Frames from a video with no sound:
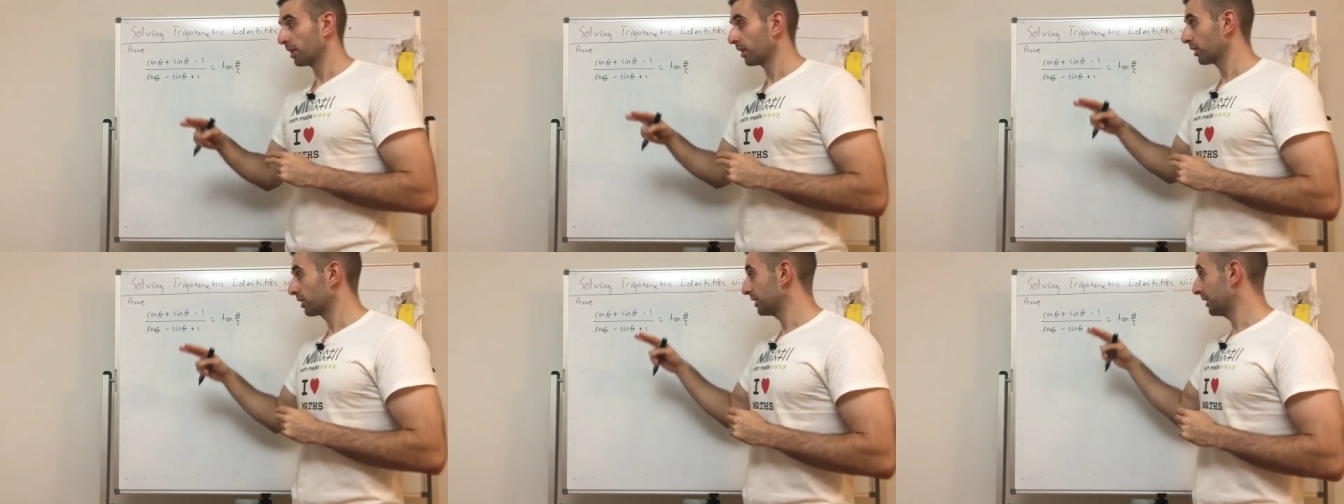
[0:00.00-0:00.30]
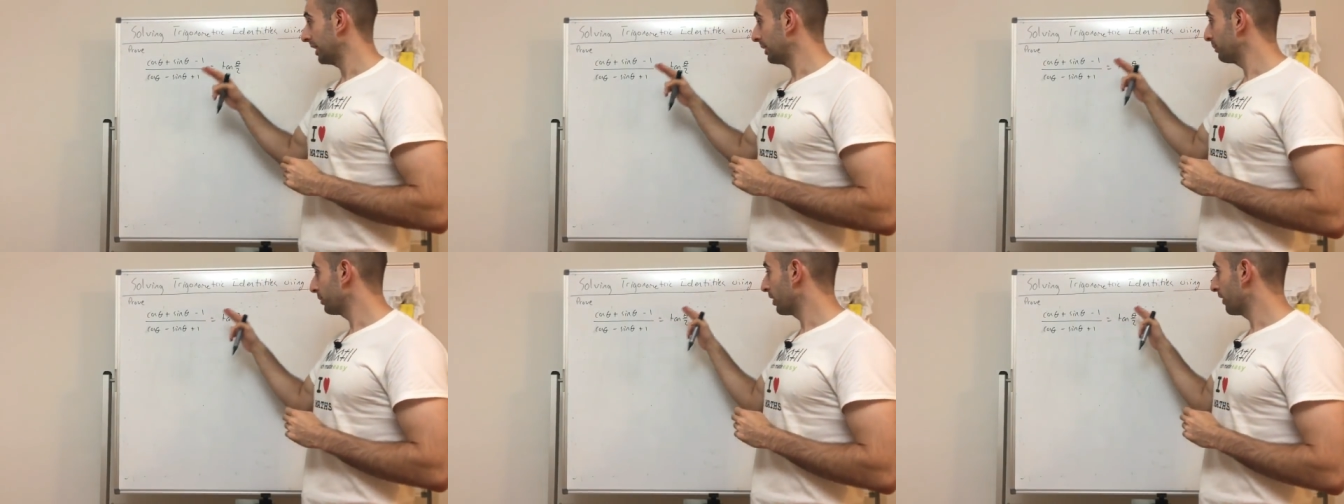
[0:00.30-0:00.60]

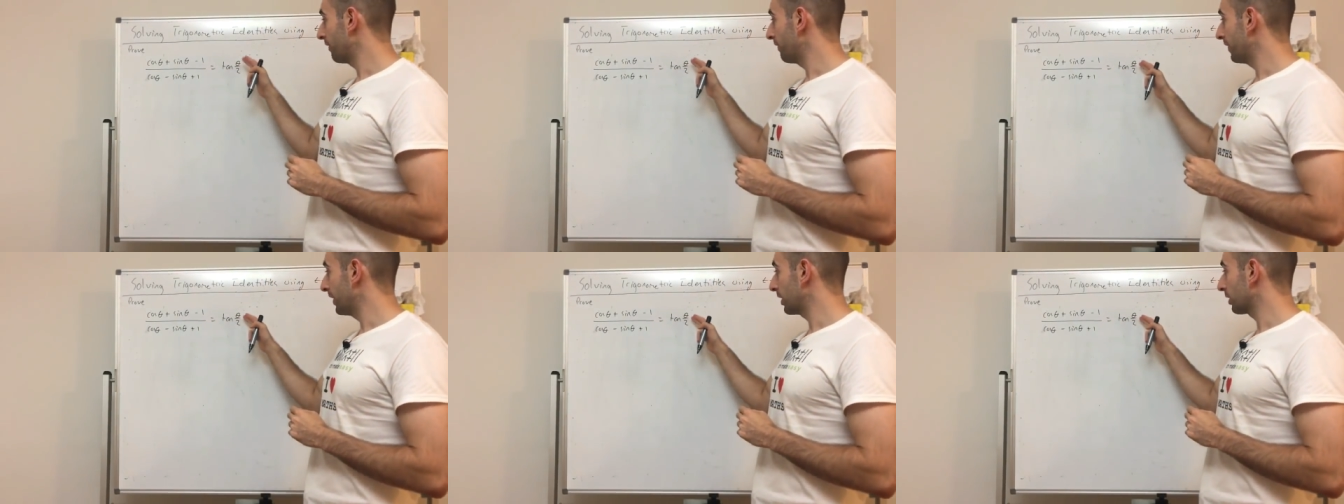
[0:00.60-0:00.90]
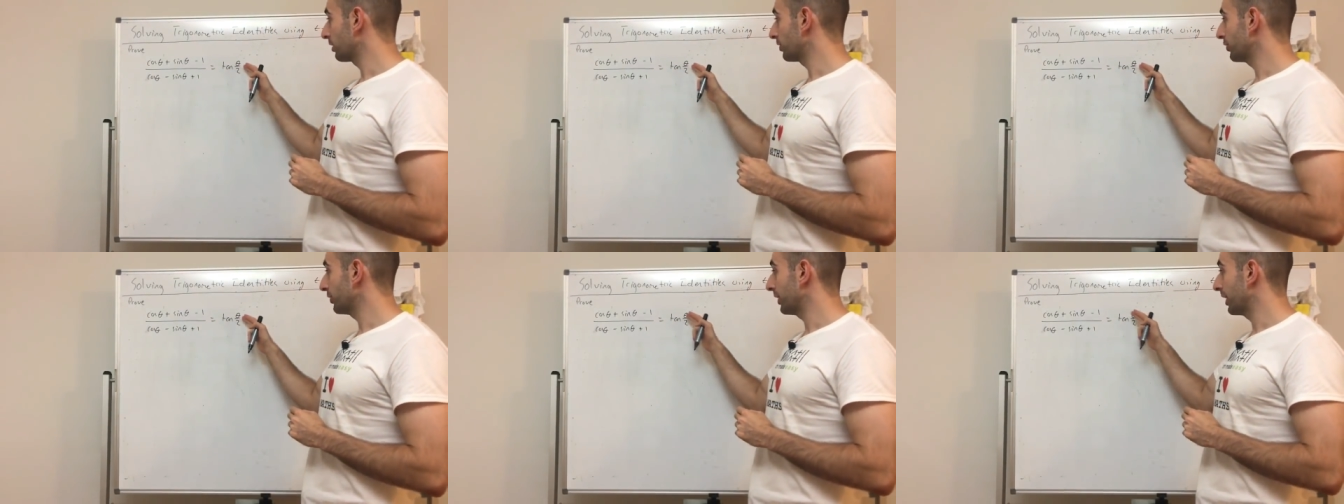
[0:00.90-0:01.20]
Because here we got theta
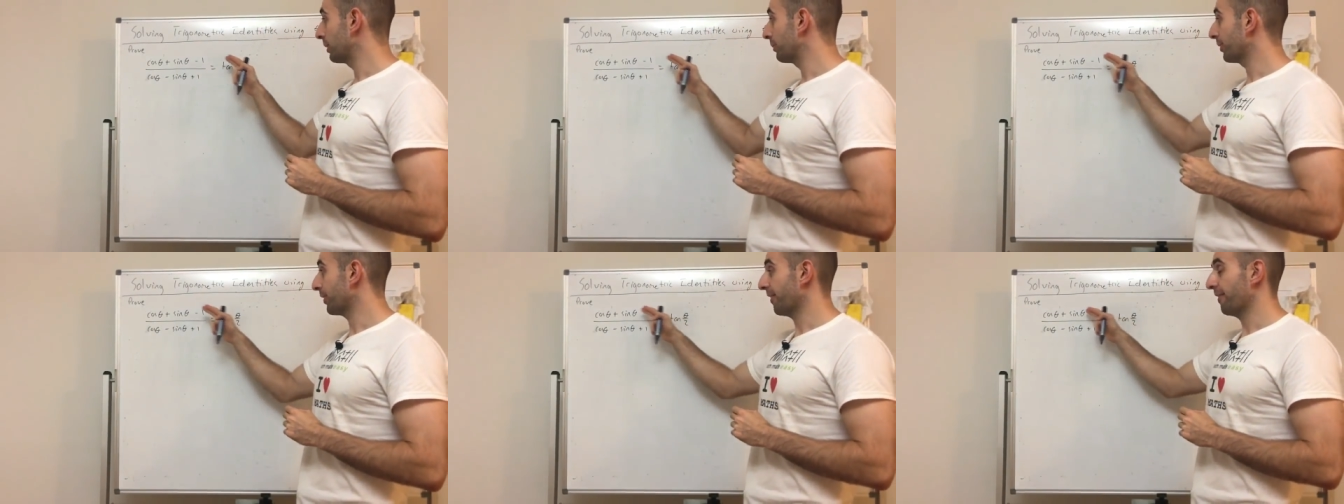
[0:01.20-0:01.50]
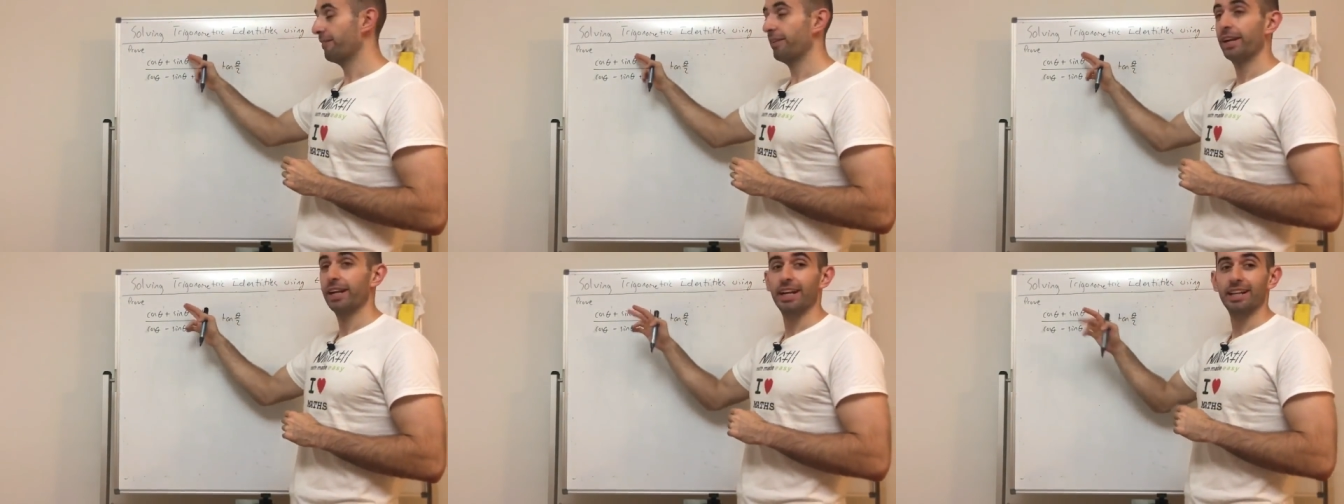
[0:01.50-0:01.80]
on 2, here we
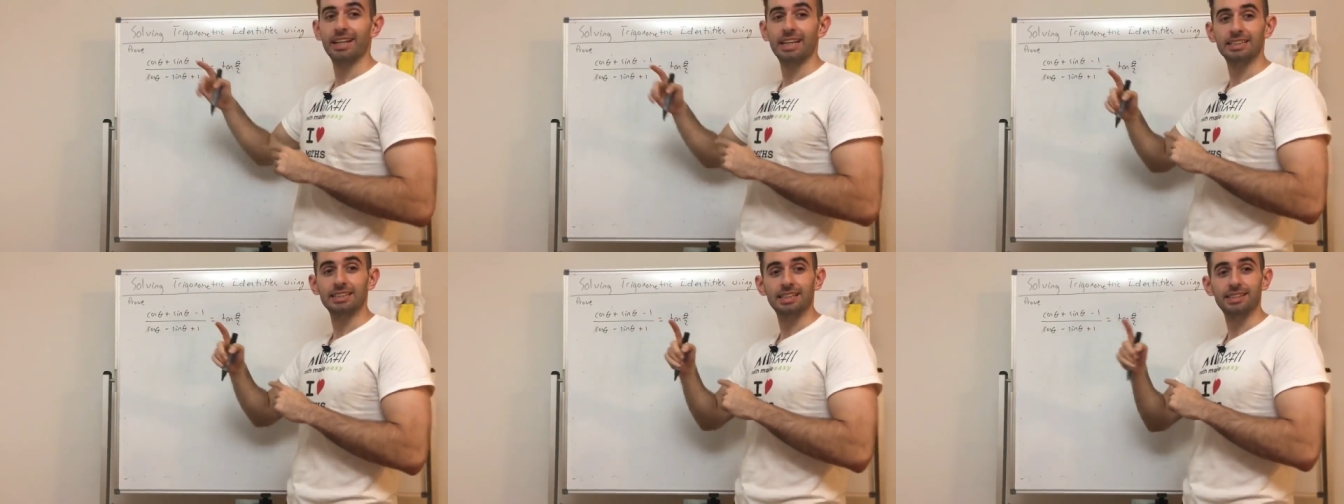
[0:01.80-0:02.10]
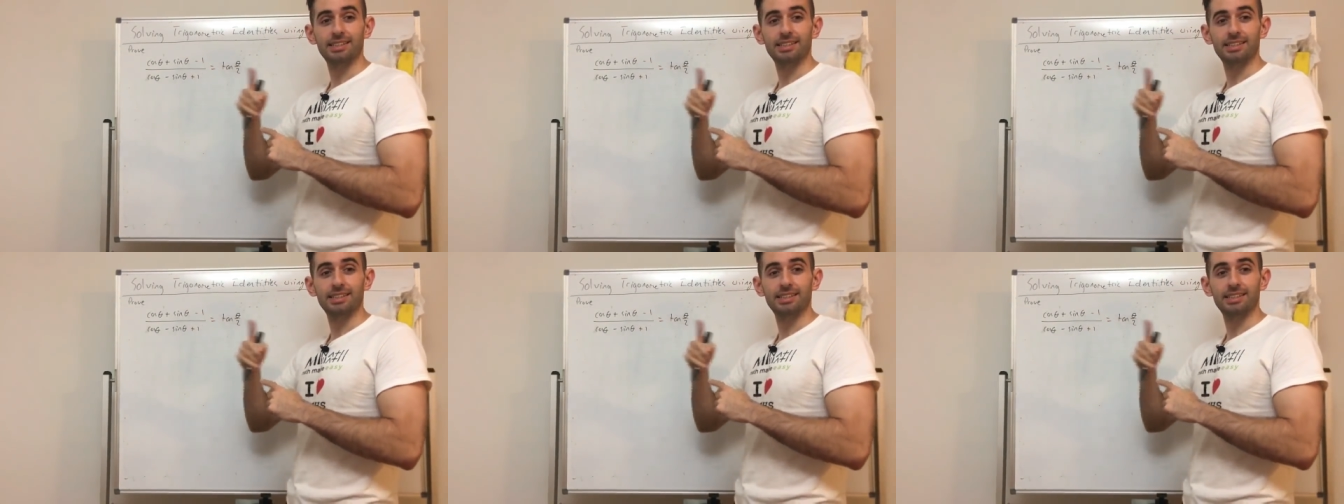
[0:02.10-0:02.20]
got theta. That's a